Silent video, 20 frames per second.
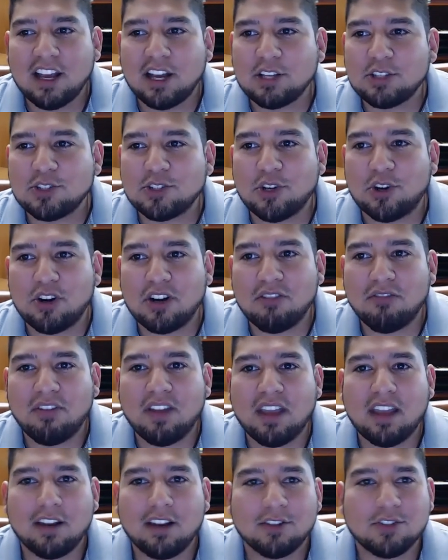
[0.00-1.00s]
a certain
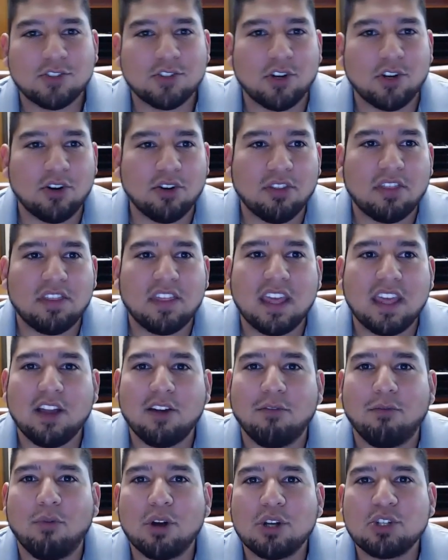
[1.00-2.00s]
event, a certain thing
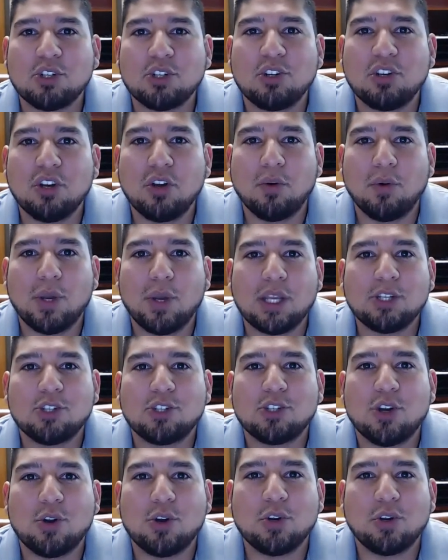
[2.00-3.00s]
of what you're doing,
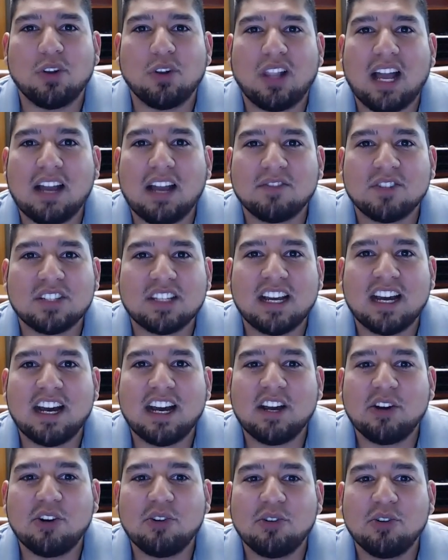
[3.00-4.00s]
show your
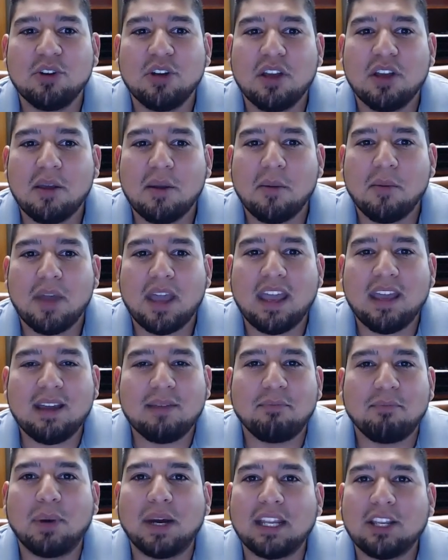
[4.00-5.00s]
lifestyle,
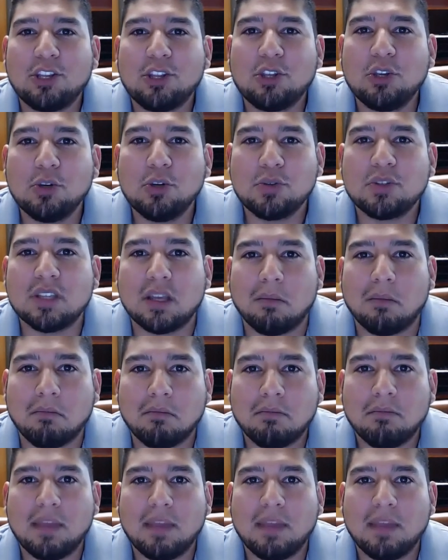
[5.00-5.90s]
but use them.